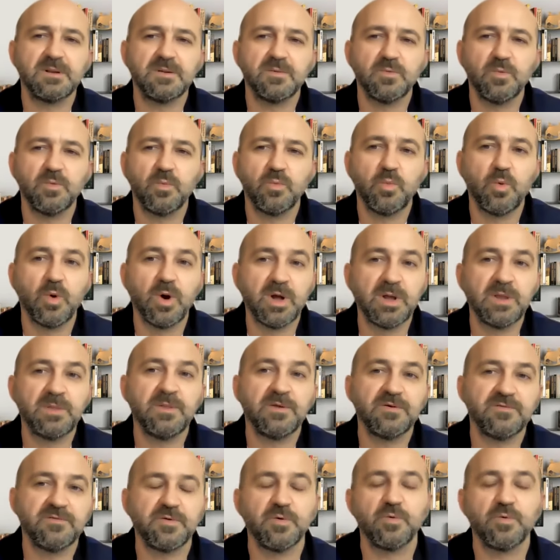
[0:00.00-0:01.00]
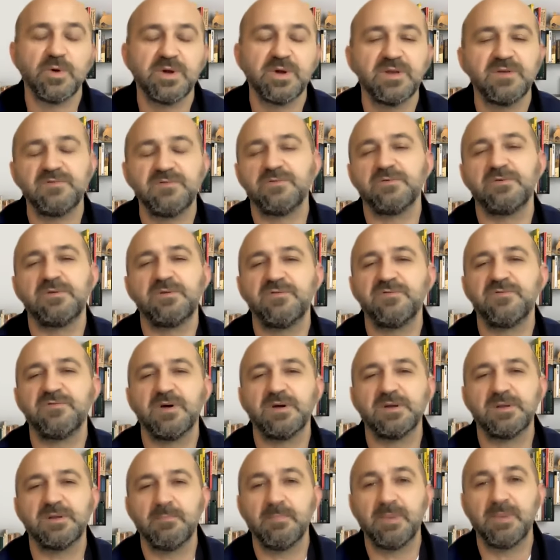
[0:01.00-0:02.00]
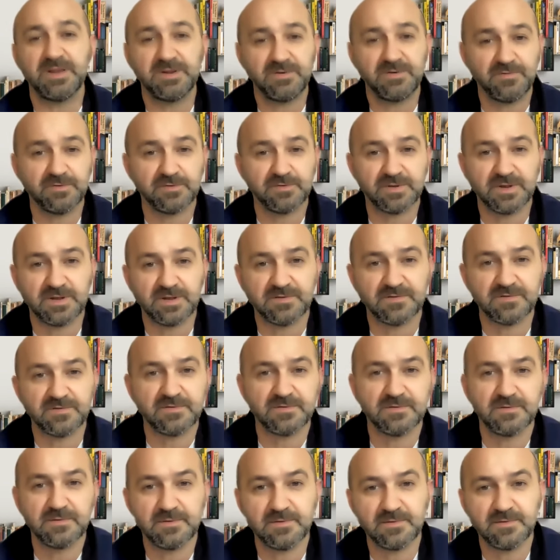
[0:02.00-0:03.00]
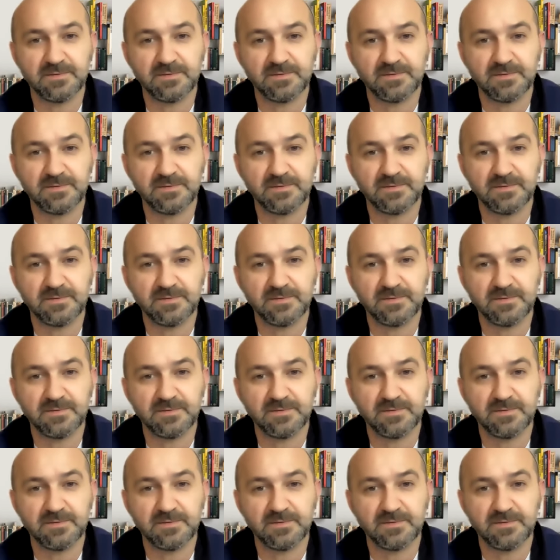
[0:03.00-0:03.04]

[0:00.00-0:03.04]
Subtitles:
one of the ways you define mindfulness.